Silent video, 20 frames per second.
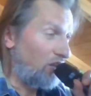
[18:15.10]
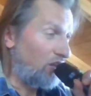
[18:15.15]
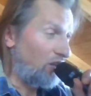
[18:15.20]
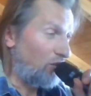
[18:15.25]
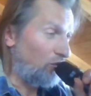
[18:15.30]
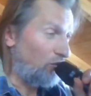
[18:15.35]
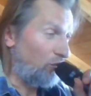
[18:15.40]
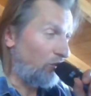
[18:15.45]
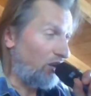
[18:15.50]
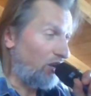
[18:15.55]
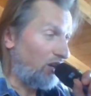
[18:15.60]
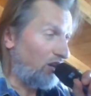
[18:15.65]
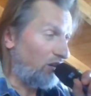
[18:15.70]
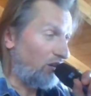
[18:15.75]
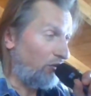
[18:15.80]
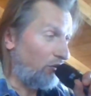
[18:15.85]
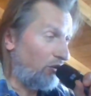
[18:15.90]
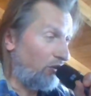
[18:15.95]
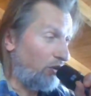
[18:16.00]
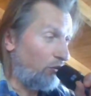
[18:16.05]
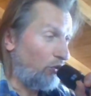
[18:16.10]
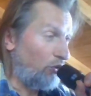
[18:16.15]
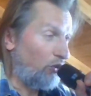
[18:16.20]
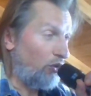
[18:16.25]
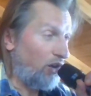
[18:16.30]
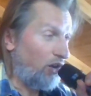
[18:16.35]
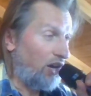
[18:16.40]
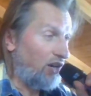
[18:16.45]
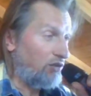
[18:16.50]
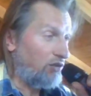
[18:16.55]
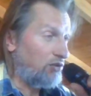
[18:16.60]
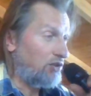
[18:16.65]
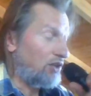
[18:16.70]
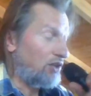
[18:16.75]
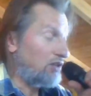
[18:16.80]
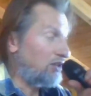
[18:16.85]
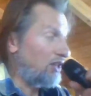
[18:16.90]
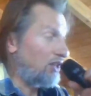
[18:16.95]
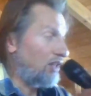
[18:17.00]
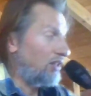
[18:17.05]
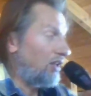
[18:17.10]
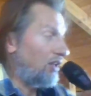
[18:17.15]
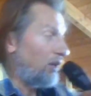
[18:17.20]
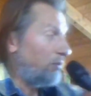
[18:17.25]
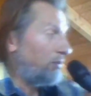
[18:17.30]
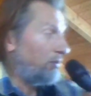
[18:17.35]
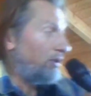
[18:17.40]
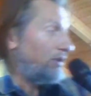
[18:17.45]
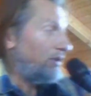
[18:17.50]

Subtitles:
where you are, just stand up.